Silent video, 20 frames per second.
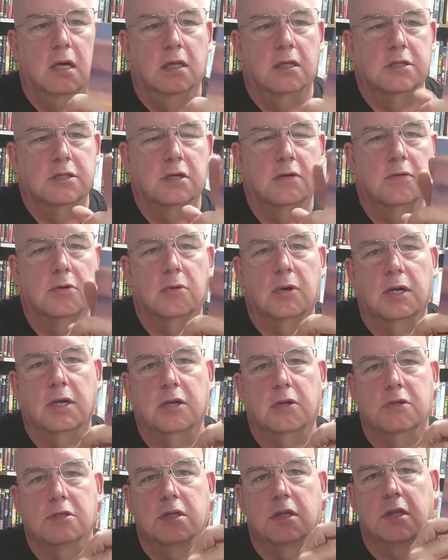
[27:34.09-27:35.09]
The silver one are
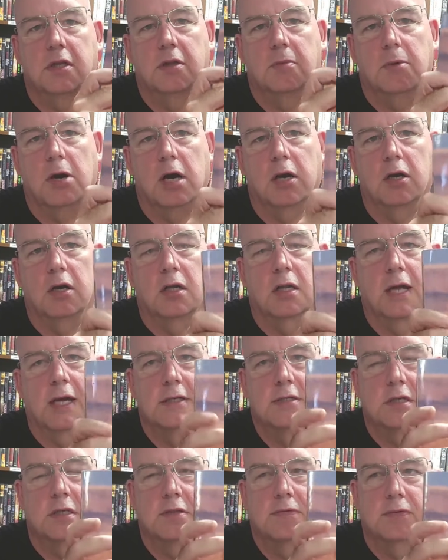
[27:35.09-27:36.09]
usually the Modern
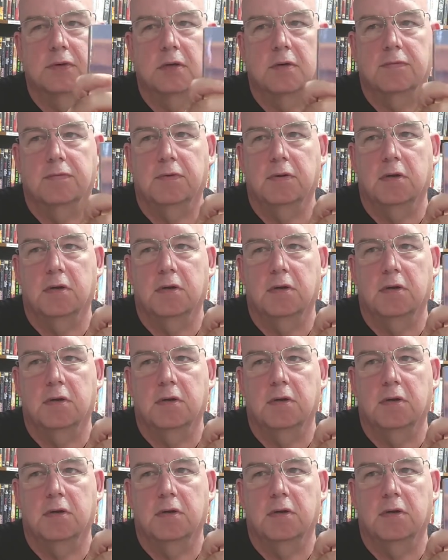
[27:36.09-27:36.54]
Classics for